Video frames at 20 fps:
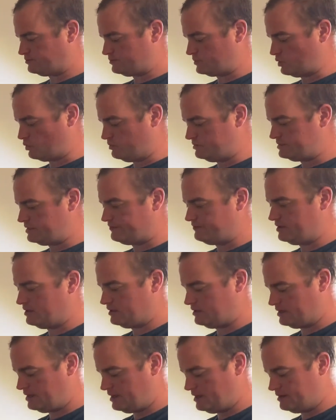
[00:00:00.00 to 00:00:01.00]
Once I've done
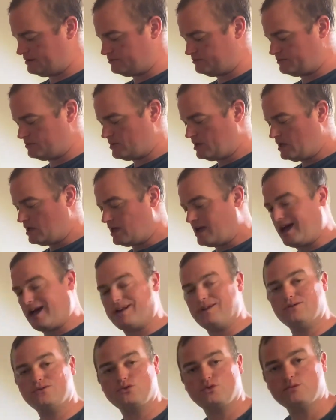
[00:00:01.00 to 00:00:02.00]
that, I
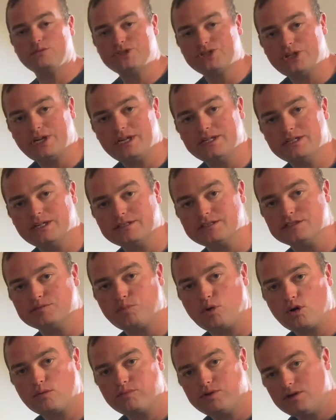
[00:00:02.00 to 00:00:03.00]
don't normally change out the
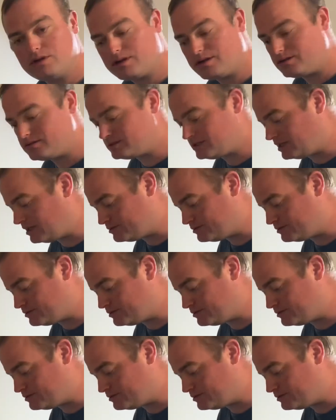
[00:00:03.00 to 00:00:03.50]
spark plug all the time.